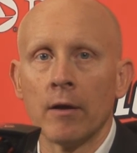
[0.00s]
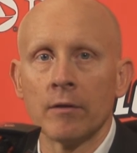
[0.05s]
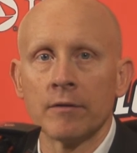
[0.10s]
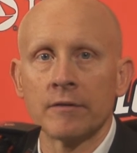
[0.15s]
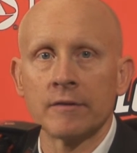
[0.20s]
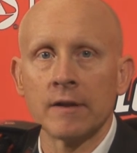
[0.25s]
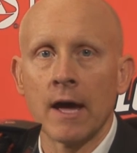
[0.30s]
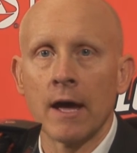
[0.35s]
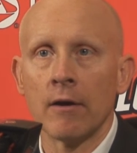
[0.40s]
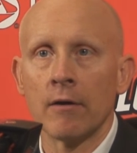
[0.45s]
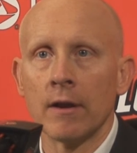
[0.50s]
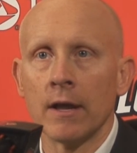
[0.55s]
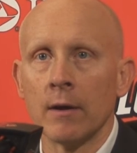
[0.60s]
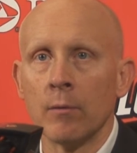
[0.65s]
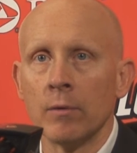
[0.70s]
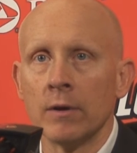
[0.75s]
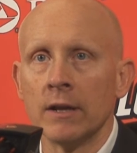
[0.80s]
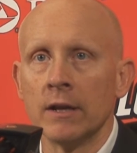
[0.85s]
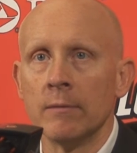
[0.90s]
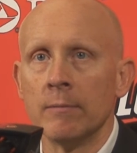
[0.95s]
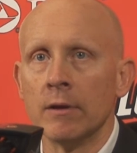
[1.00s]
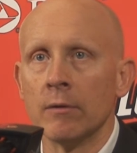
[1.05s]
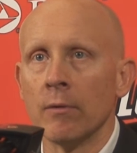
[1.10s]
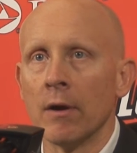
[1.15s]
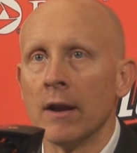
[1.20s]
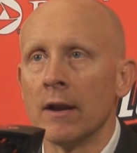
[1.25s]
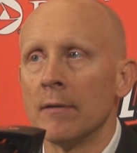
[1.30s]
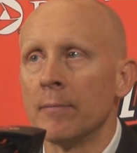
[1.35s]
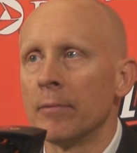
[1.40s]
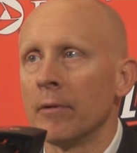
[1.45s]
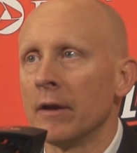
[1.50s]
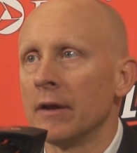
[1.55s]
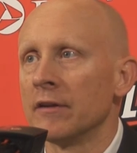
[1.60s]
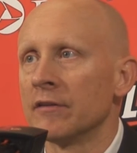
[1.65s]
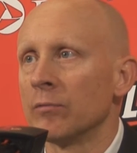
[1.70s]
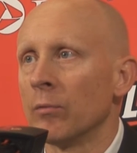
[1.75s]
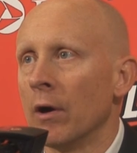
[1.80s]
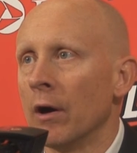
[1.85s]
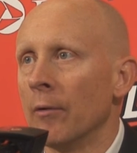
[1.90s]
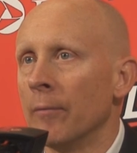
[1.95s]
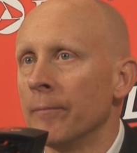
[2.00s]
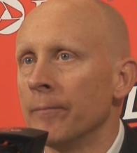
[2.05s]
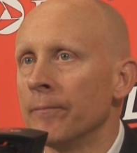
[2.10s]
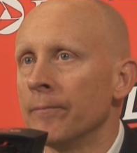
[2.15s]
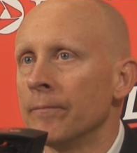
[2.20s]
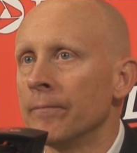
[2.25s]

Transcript: on Saturday. And we need to be ready to play as well.